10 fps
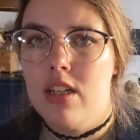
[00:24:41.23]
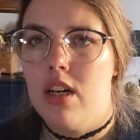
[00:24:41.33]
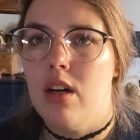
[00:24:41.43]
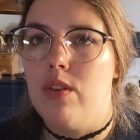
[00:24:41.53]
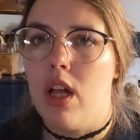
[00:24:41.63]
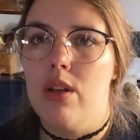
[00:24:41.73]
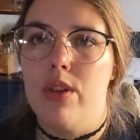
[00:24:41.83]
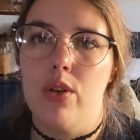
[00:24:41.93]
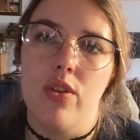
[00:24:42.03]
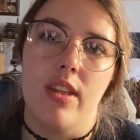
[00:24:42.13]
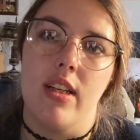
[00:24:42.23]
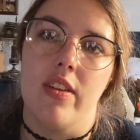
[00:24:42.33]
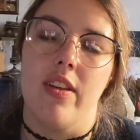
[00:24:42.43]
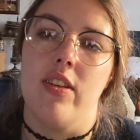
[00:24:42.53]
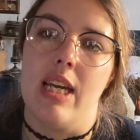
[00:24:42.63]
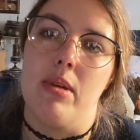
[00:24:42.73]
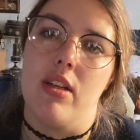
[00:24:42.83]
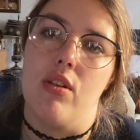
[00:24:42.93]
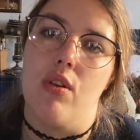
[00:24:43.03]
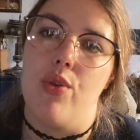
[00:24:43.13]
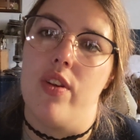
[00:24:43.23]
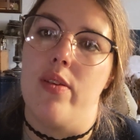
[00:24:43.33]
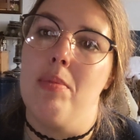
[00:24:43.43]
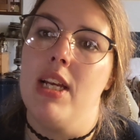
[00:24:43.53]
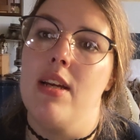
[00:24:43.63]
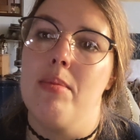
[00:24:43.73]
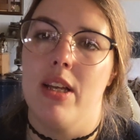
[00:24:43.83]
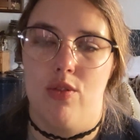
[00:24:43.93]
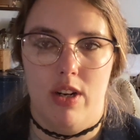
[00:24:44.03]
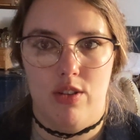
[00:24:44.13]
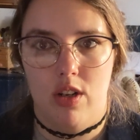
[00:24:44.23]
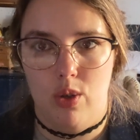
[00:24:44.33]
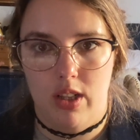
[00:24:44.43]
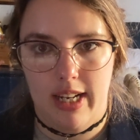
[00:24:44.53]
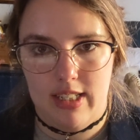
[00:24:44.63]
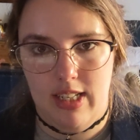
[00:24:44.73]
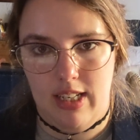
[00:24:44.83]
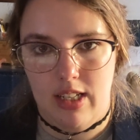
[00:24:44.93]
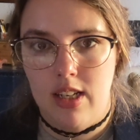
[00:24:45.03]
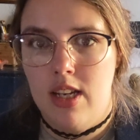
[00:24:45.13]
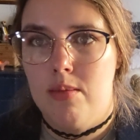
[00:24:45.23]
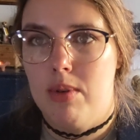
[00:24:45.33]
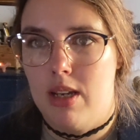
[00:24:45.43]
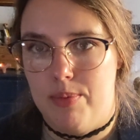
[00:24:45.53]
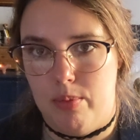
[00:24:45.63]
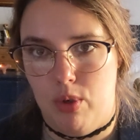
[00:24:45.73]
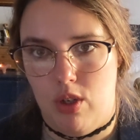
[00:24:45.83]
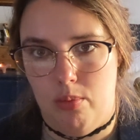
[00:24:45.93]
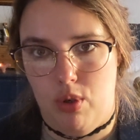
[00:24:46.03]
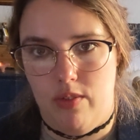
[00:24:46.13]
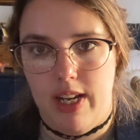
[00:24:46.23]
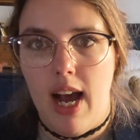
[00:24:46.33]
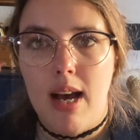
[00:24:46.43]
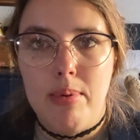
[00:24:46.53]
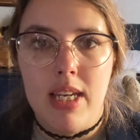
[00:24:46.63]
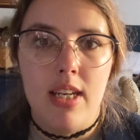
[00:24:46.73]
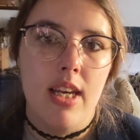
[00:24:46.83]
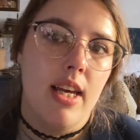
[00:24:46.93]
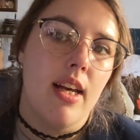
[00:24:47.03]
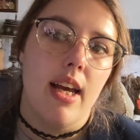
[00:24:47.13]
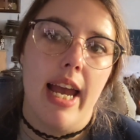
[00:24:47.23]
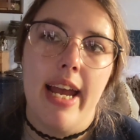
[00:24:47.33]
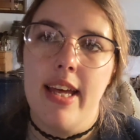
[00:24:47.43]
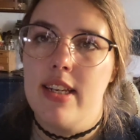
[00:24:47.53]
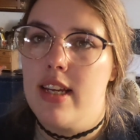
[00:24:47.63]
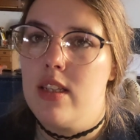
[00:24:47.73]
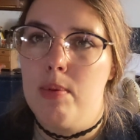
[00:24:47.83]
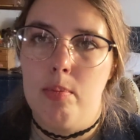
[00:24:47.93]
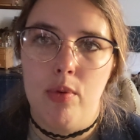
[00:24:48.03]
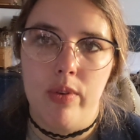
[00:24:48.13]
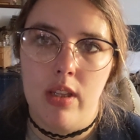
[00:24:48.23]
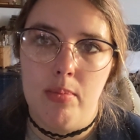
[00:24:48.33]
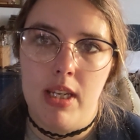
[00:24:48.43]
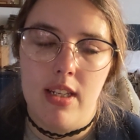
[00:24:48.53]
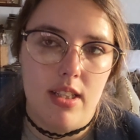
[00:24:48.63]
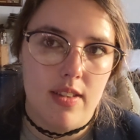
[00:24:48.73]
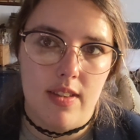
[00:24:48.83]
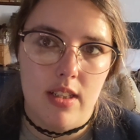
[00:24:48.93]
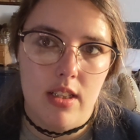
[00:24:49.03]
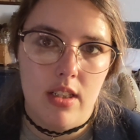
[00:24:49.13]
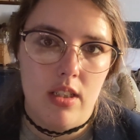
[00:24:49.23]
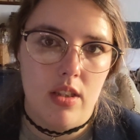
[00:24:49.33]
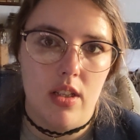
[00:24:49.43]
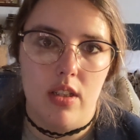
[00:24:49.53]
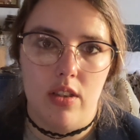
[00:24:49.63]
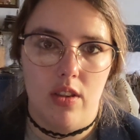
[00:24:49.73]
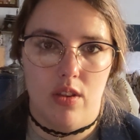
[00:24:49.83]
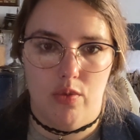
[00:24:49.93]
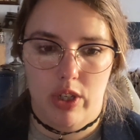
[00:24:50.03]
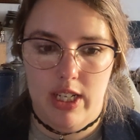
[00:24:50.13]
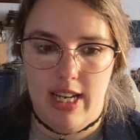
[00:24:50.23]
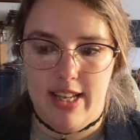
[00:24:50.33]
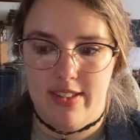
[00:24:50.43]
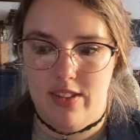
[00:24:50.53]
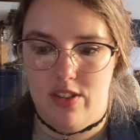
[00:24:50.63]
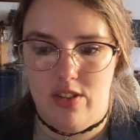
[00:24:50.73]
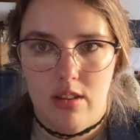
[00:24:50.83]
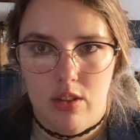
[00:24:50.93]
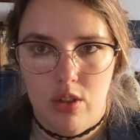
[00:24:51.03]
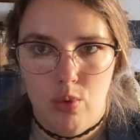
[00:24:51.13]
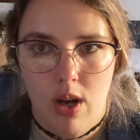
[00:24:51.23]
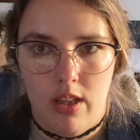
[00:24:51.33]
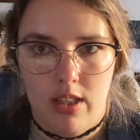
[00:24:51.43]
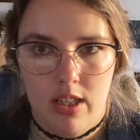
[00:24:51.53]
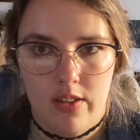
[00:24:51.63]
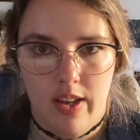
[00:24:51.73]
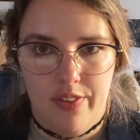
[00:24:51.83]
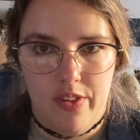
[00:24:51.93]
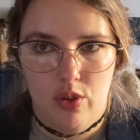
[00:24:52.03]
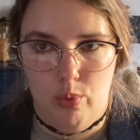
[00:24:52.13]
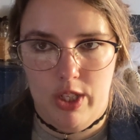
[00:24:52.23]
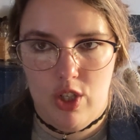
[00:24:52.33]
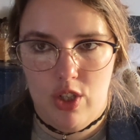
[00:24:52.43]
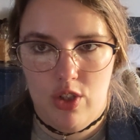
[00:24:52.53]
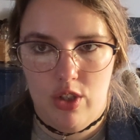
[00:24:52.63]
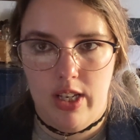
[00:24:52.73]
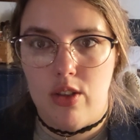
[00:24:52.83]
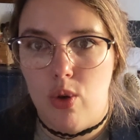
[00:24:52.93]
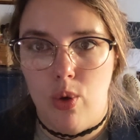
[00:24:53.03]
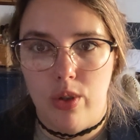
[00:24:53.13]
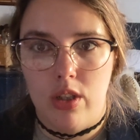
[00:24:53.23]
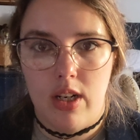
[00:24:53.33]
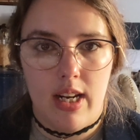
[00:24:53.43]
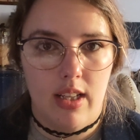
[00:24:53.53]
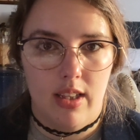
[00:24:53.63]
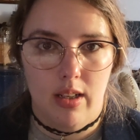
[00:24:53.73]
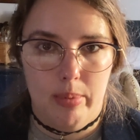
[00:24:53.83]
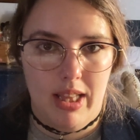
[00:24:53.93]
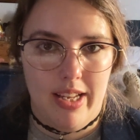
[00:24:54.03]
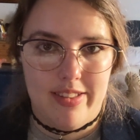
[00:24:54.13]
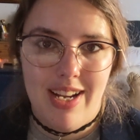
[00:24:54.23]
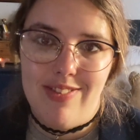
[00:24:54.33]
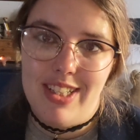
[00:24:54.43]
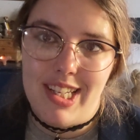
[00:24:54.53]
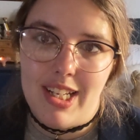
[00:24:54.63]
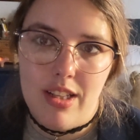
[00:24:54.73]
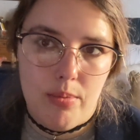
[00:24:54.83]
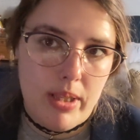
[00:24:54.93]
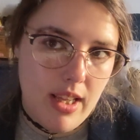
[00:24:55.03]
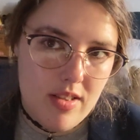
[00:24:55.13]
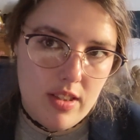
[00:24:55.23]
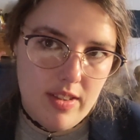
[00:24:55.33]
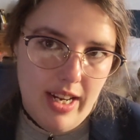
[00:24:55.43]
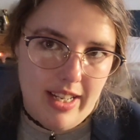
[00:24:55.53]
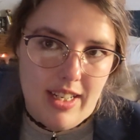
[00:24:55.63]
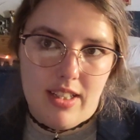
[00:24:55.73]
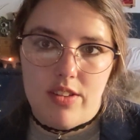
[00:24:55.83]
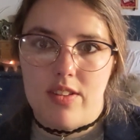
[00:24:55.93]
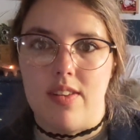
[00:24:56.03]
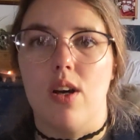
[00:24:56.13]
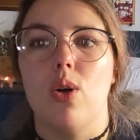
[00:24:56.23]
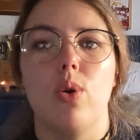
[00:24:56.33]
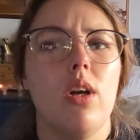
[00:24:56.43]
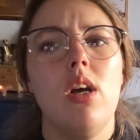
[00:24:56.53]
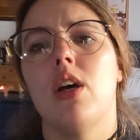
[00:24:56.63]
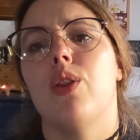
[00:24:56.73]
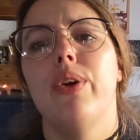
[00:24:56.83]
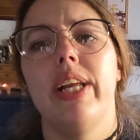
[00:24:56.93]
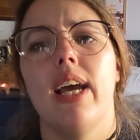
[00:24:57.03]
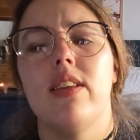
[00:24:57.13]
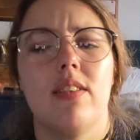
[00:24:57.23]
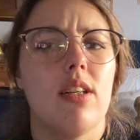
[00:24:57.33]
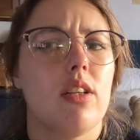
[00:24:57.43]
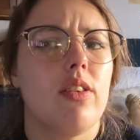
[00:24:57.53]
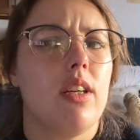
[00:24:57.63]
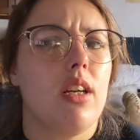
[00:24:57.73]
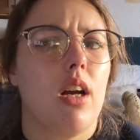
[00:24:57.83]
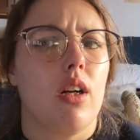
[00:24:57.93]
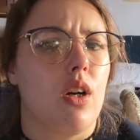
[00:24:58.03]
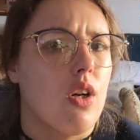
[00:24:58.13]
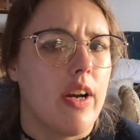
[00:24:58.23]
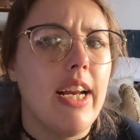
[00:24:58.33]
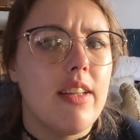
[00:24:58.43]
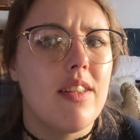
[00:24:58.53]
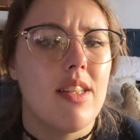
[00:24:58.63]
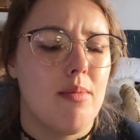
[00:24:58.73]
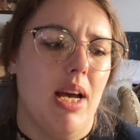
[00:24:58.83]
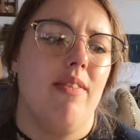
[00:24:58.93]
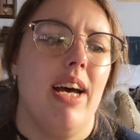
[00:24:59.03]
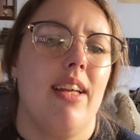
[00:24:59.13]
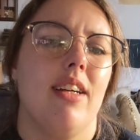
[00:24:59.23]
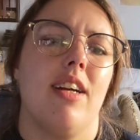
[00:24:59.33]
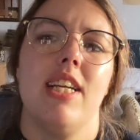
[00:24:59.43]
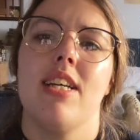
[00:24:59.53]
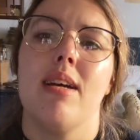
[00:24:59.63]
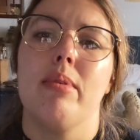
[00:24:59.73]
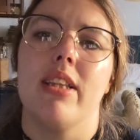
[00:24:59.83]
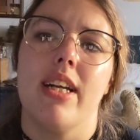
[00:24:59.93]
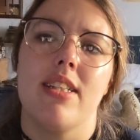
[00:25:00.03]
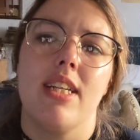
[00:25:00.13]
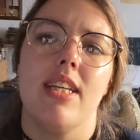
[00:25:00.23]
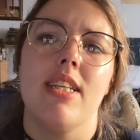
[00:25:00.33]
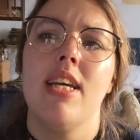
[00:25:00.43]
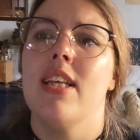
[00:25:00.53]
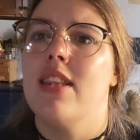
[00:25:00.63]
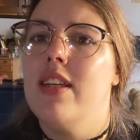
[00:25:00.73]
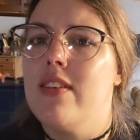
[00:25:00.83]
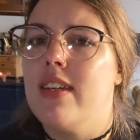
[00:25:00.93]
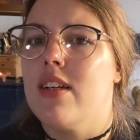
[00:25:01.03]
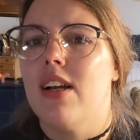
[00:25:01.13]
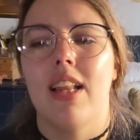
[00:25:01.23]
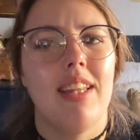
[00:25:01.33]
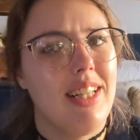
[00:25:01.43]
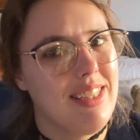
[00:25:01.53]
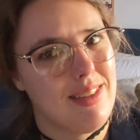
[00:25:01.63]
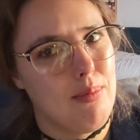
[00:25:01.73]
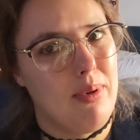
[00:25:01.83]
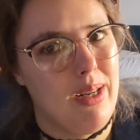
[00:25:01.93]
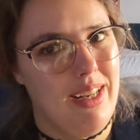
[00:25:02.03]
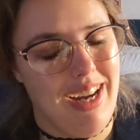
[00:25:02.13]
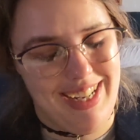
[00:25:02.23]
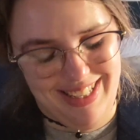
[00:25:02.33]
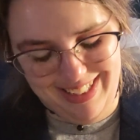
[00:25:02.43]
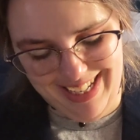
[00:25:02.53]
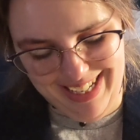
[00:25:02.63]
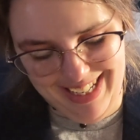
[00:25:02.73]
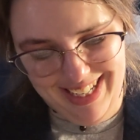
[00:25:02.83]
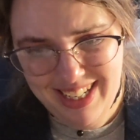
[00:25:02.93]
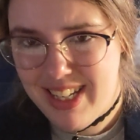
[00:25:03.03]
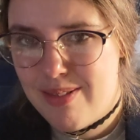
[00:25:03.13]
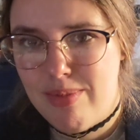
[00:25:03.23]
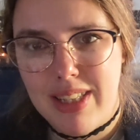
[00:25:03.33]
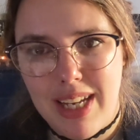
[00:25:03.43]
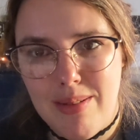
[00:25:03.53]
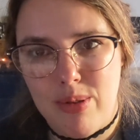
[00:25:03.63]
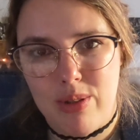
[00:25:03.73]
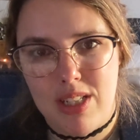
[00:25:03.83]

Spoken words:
of all of those things as gaming grows as a medium, as retro collecting becomes more and more of a hobby, And as people really begin to see the 3DS's good qualities as the Switch gets older and a little bit less novel and a little bit less exciting. So 3DS, seriously, a great system. I've had a great time collecting it this year. A little disappointed I didn't get in when the games were